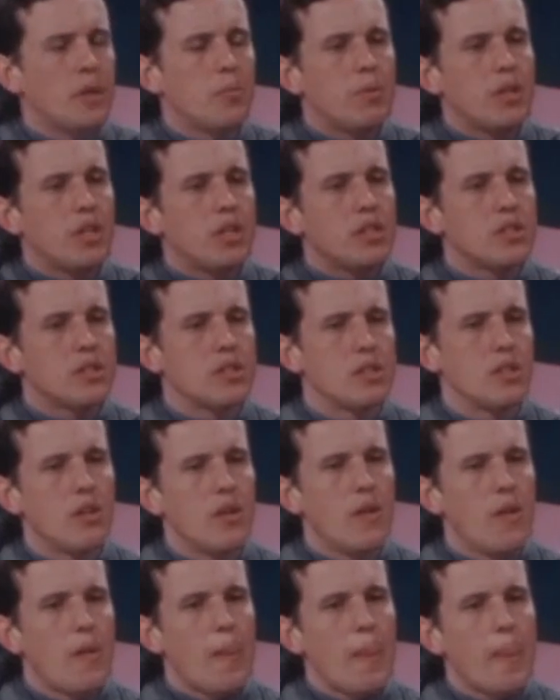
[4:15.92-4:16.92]
our biggest
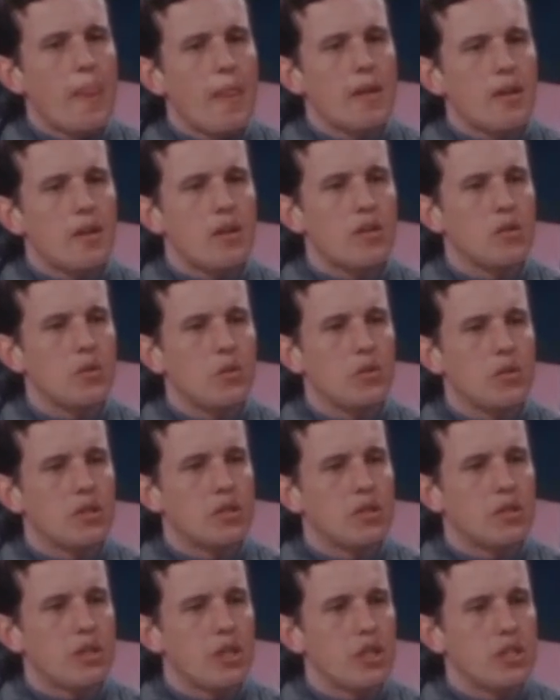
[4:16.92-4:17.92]
goal in
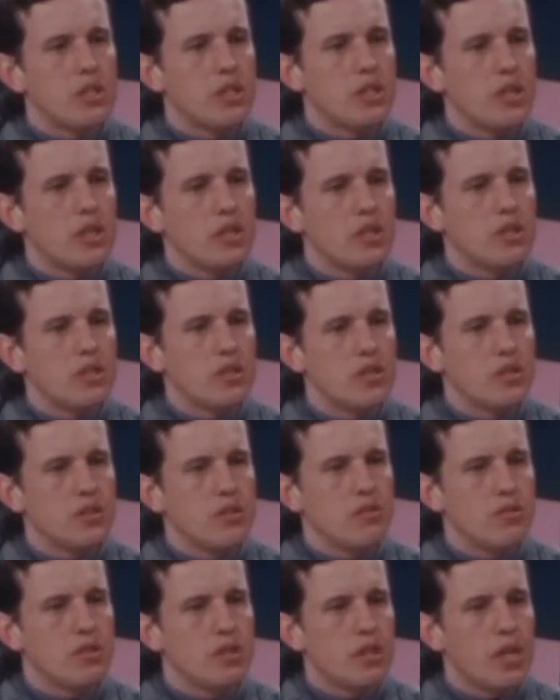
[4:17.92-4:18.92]
drug education is
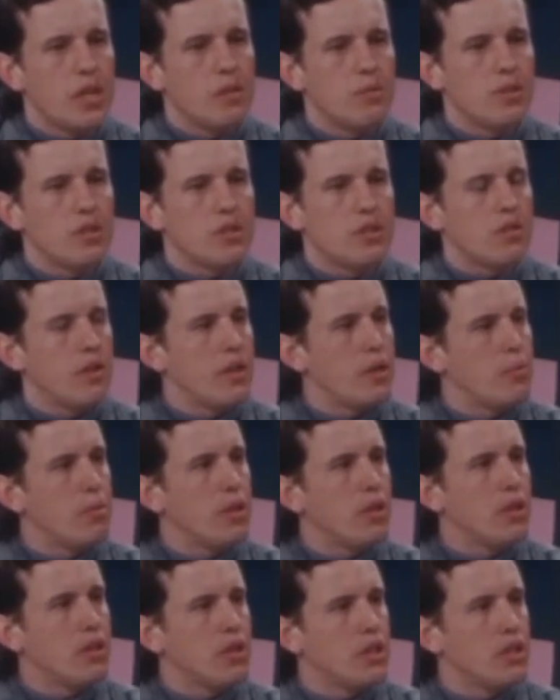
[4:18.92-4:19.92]
to establish
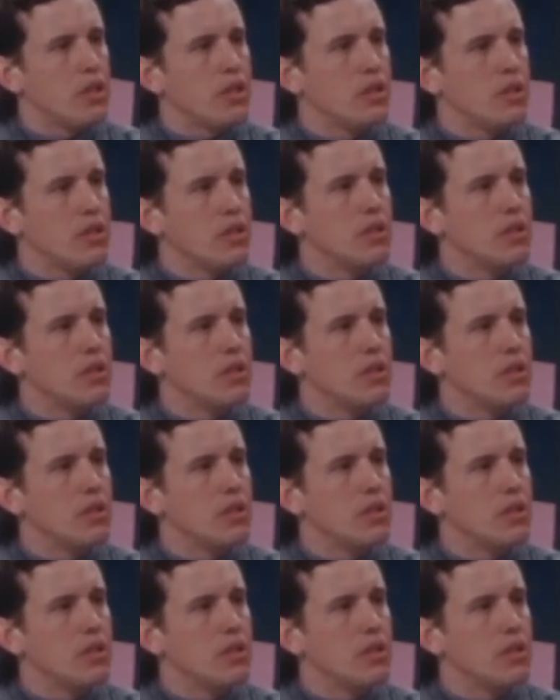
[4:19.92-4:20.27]
credibility.